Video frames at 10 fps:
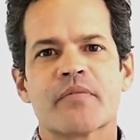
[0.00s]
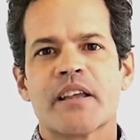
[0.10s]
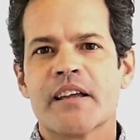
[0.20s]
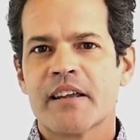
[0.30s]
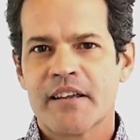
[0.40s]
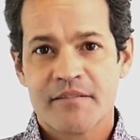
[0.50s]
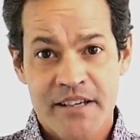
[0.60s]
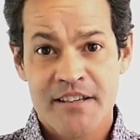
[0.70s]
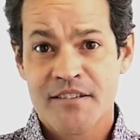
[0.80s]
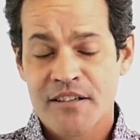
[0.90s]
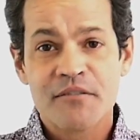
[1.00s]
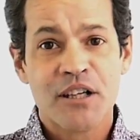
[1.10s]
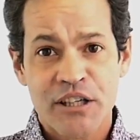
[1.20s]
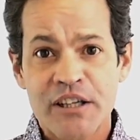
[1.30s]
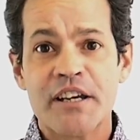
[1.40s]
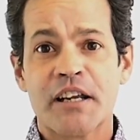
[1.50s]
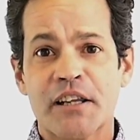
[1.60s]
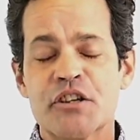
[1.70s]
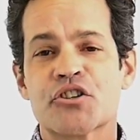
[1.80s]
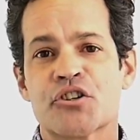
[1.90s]
It is
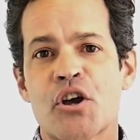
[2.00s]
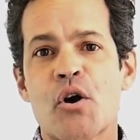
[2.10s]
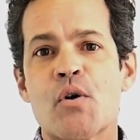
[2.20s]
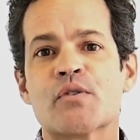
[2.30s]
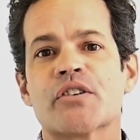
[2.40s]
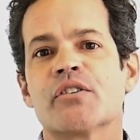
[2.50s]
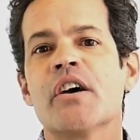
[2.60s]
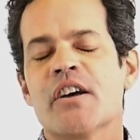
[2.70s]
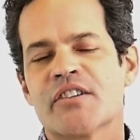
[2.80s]
clinically shown to,